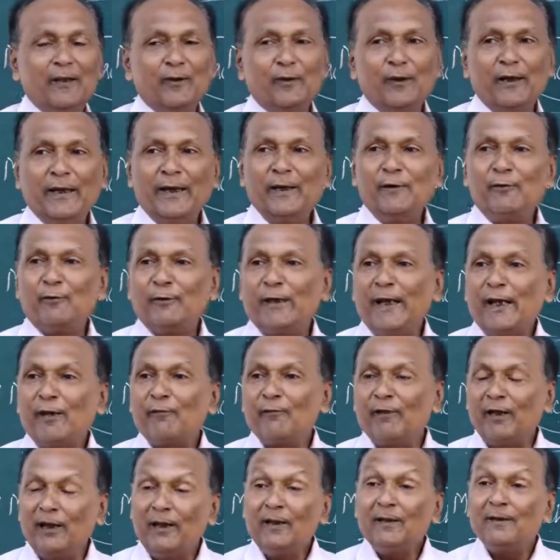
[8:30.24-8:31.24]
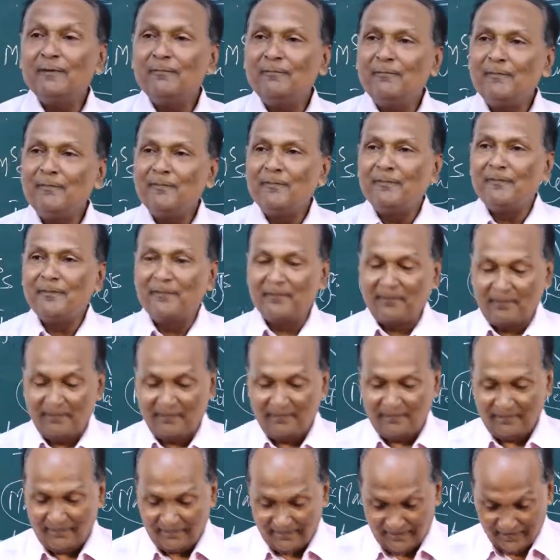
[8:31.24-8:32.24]
In today's world,
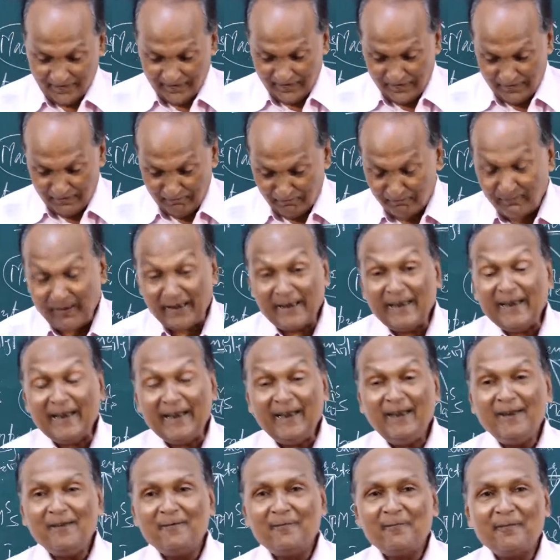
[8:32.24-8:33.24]
money